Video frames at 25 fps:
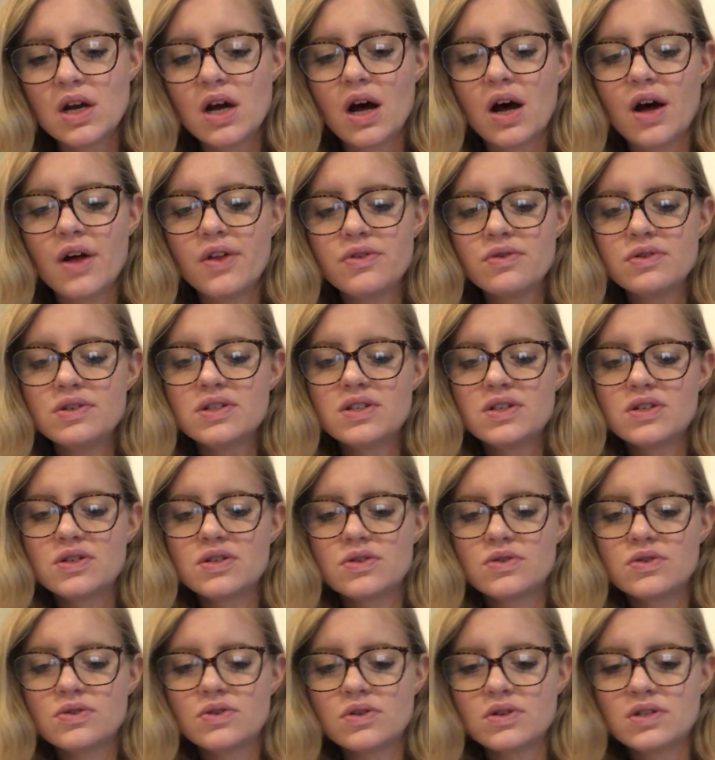All three
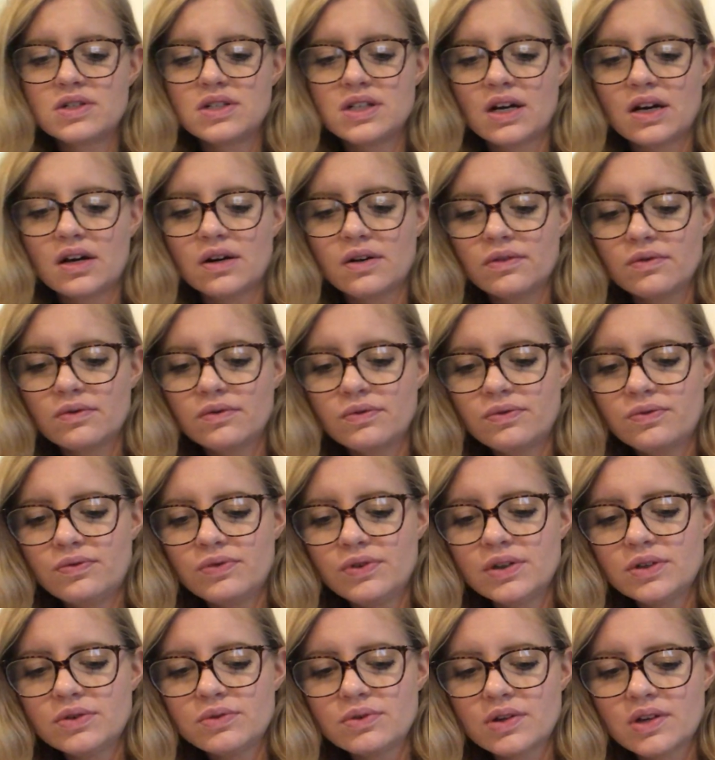sisters looked down,
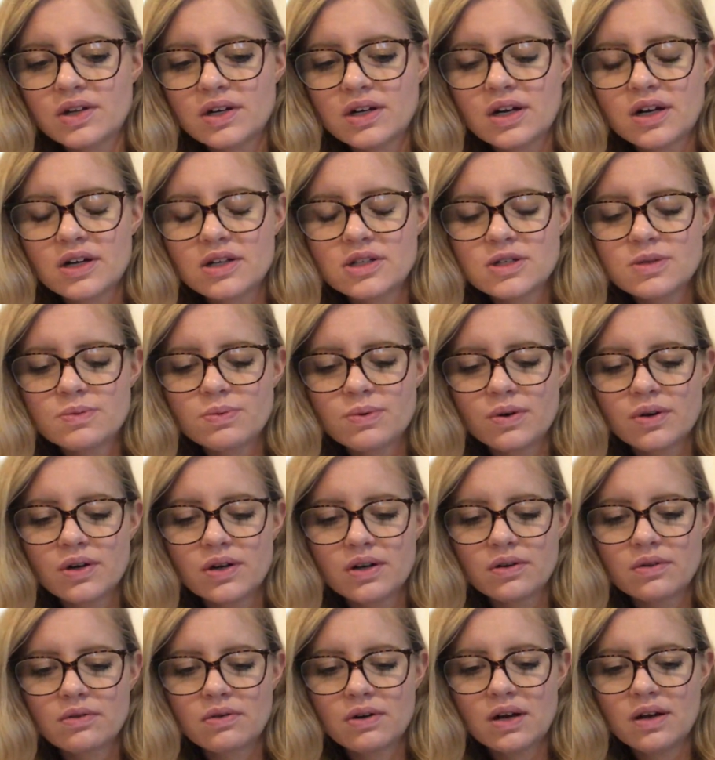filled with an
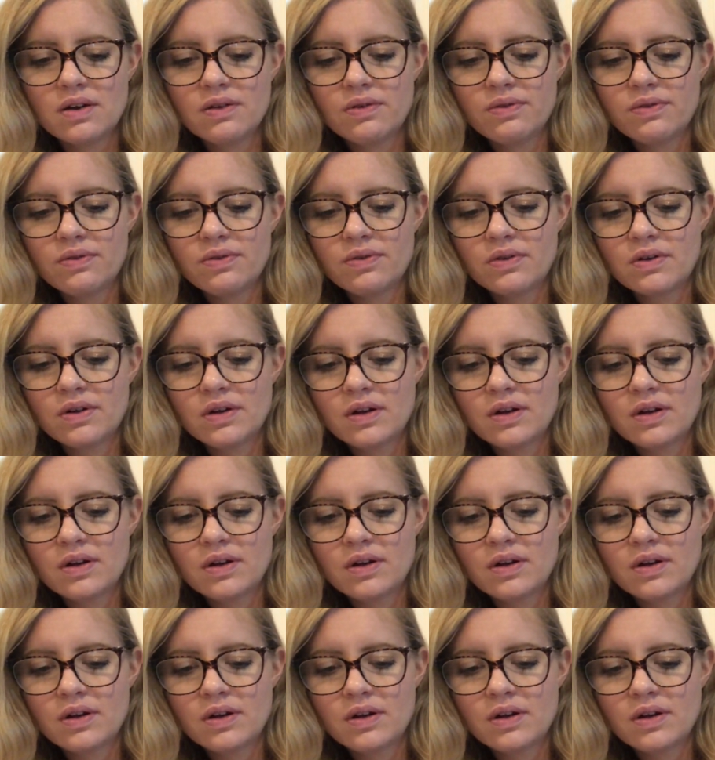unspoken grief.